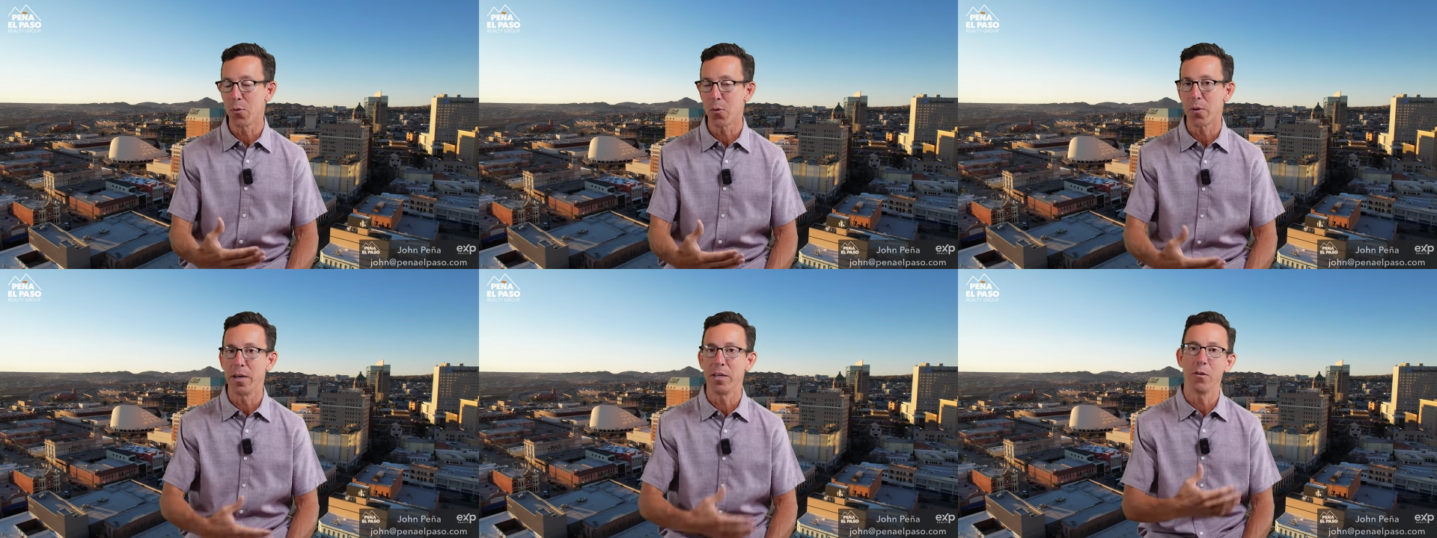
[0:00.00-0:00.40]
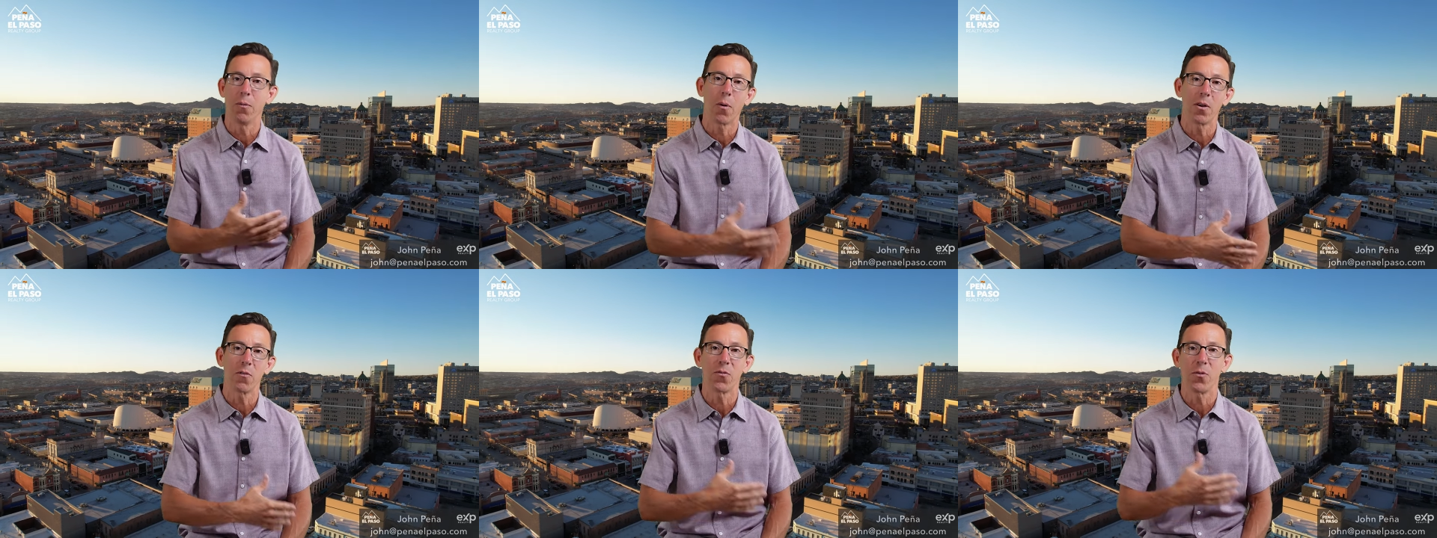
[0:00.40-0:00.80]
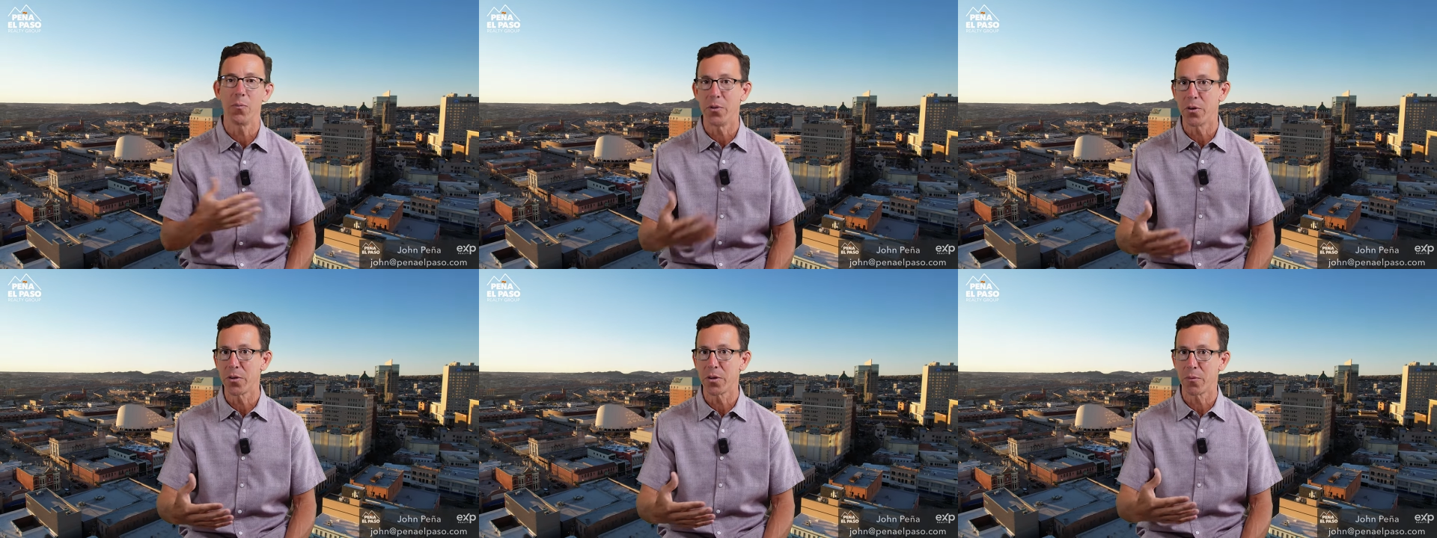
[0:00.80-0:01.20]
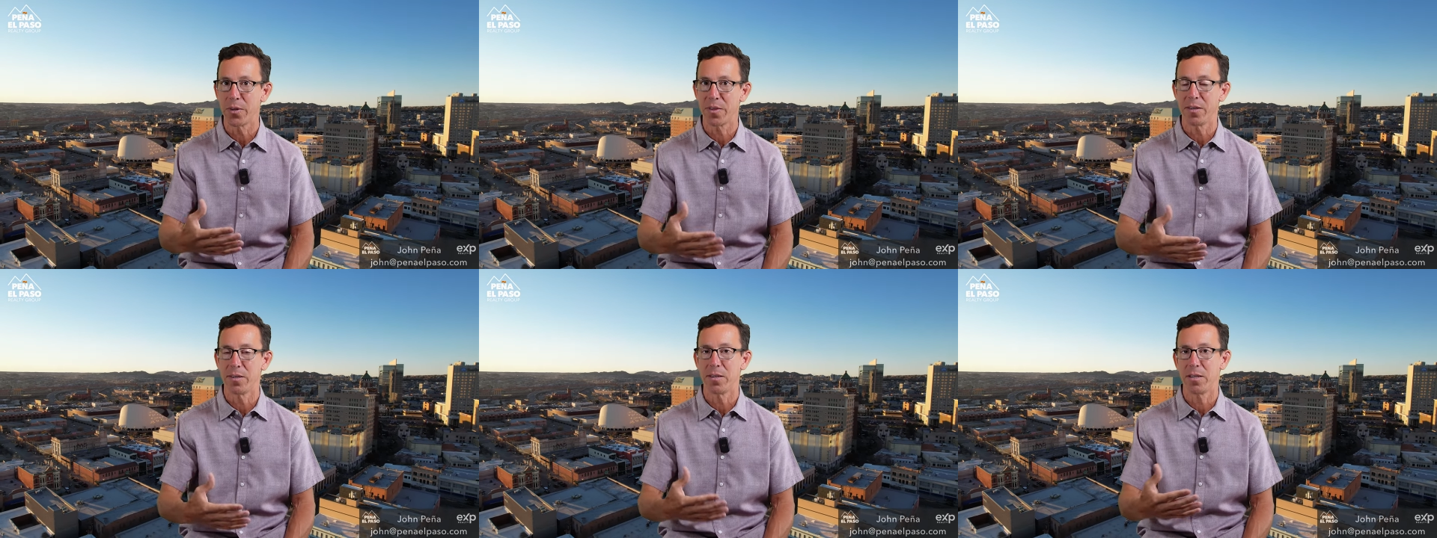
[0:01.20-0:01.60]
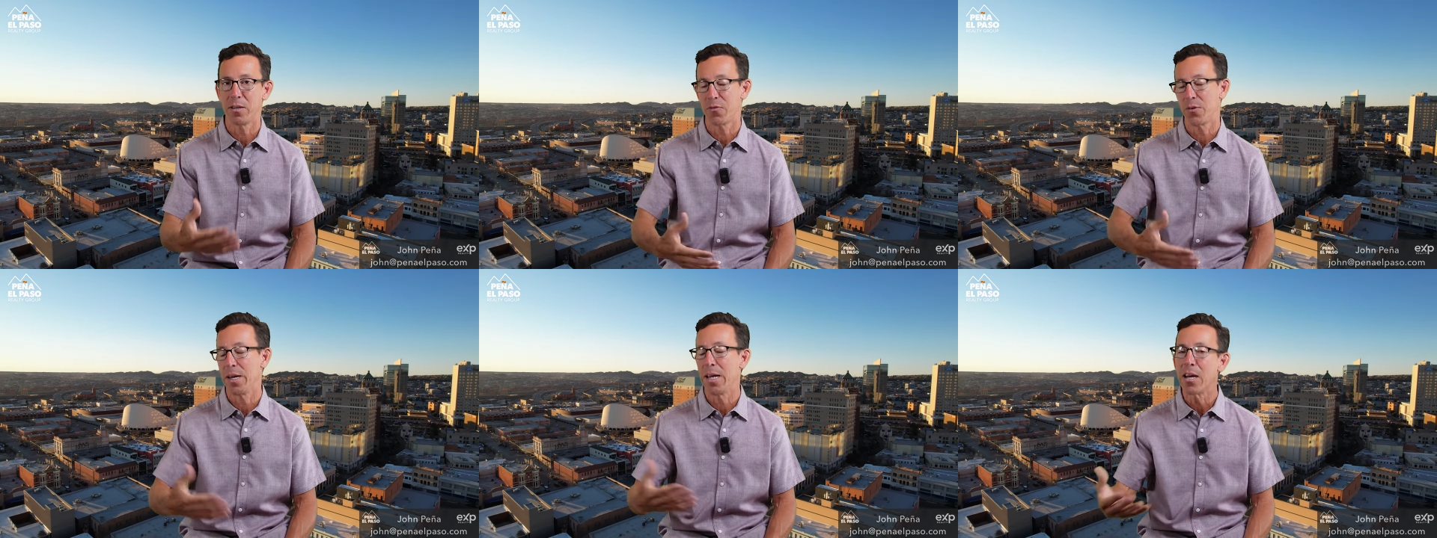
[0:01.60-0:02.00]
and you aren't familiar with the
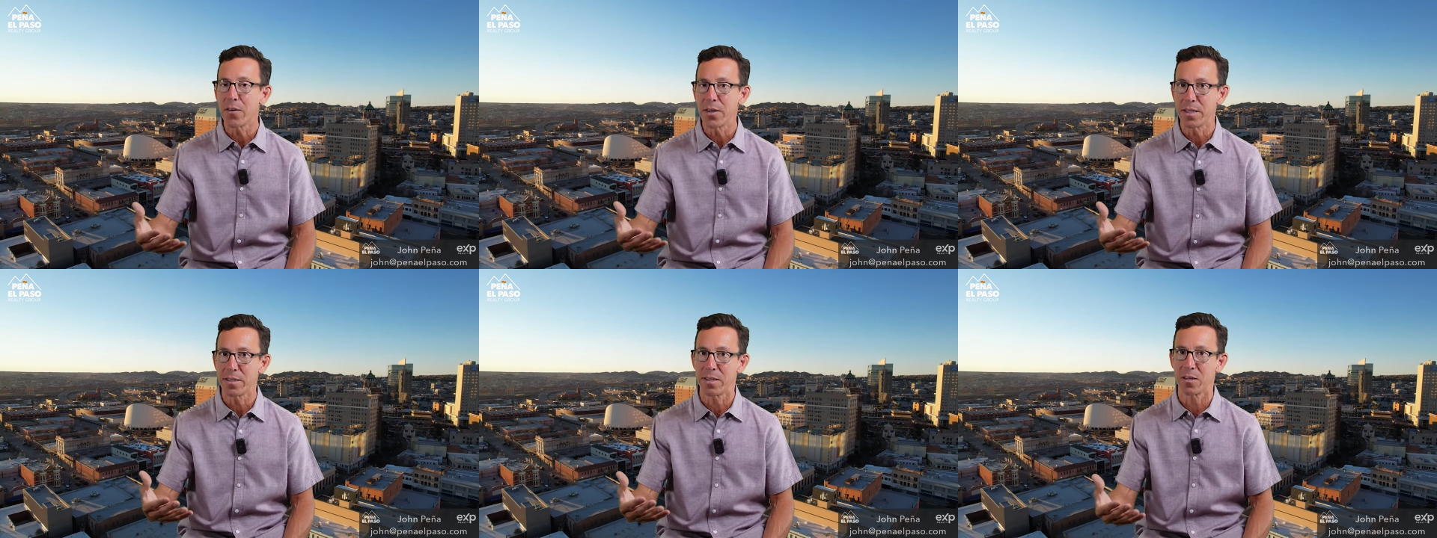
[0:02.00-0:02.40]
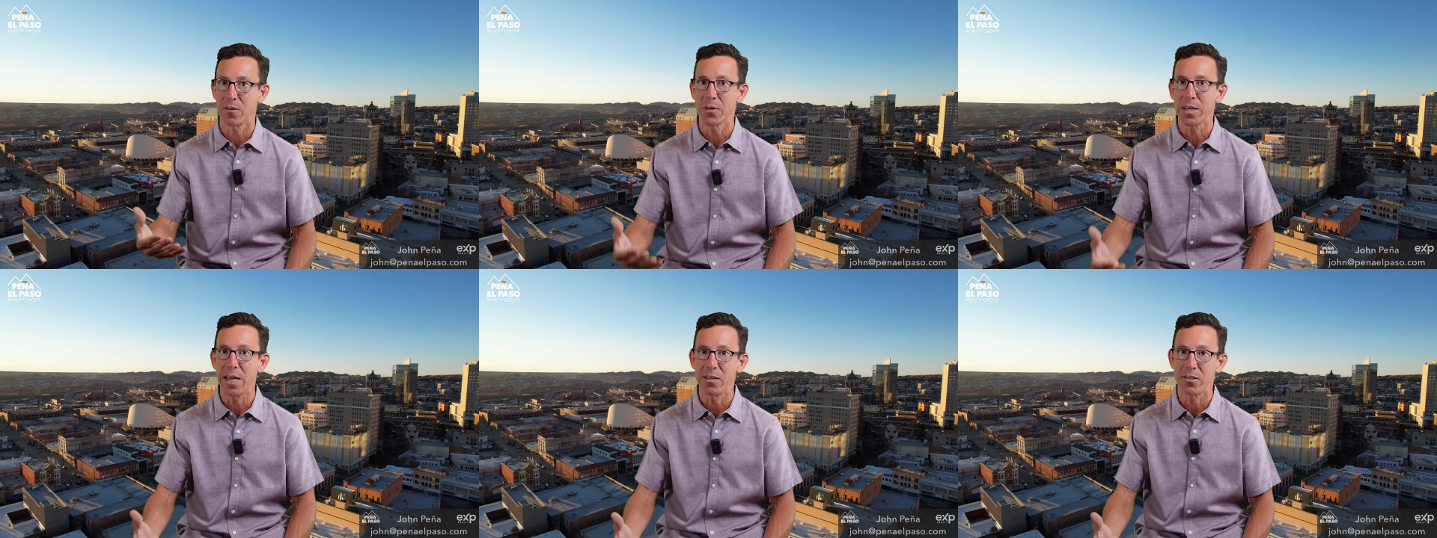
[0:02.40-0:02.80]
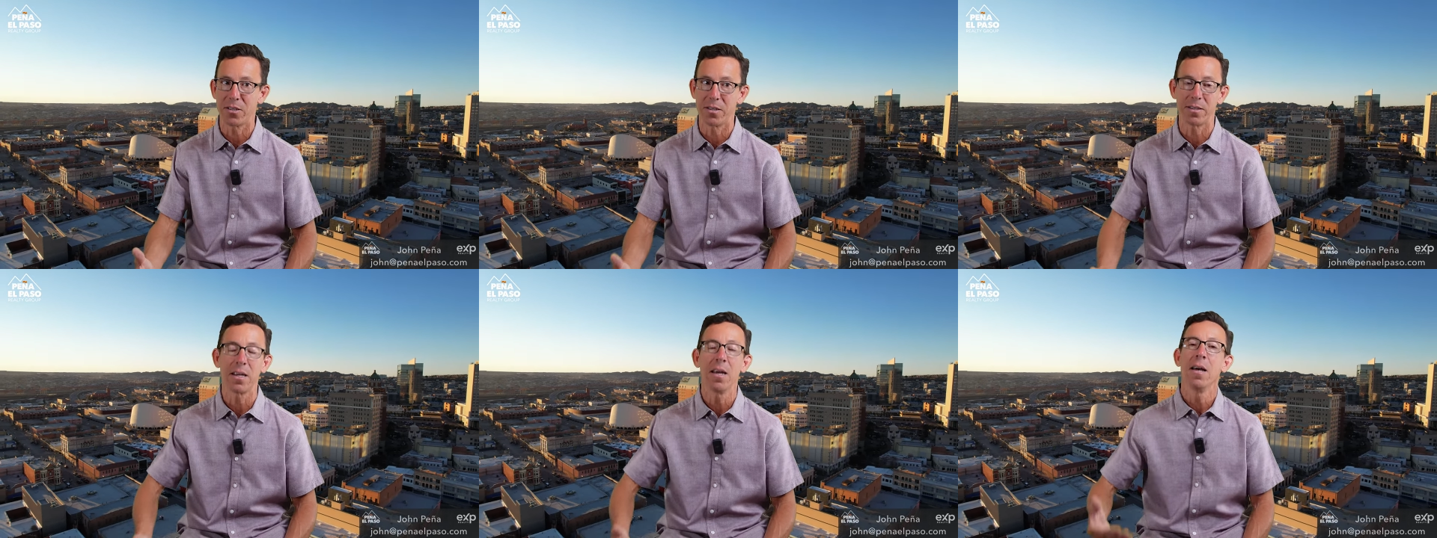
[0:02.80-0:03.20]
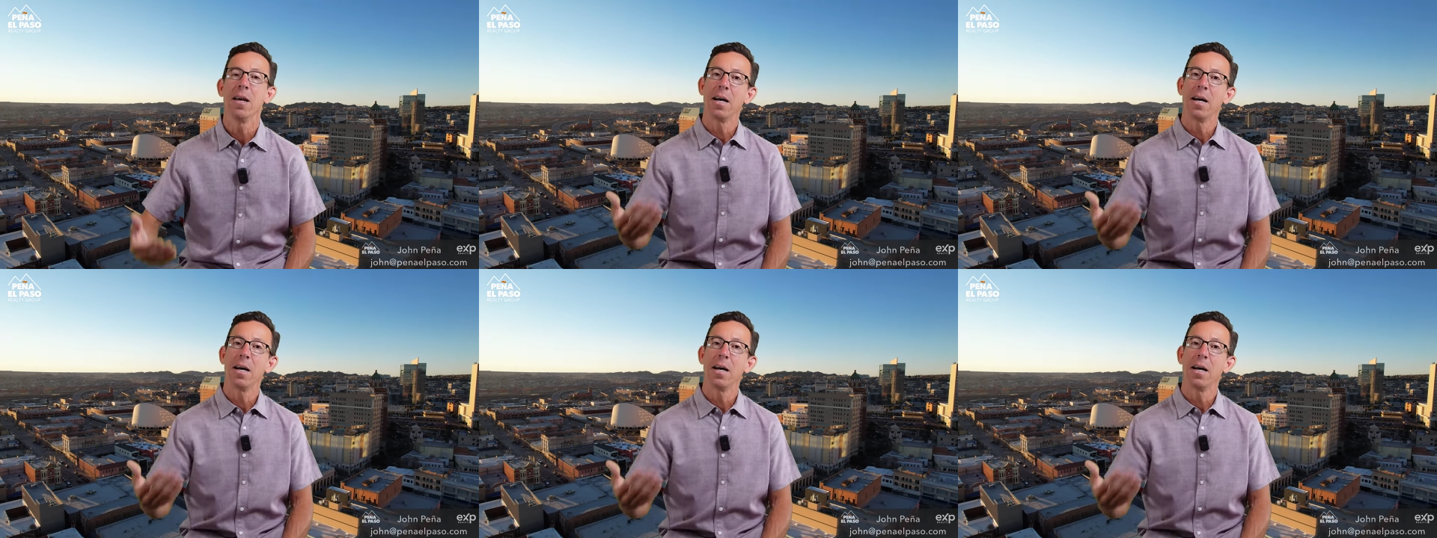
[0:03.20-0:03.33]
different areas and locations,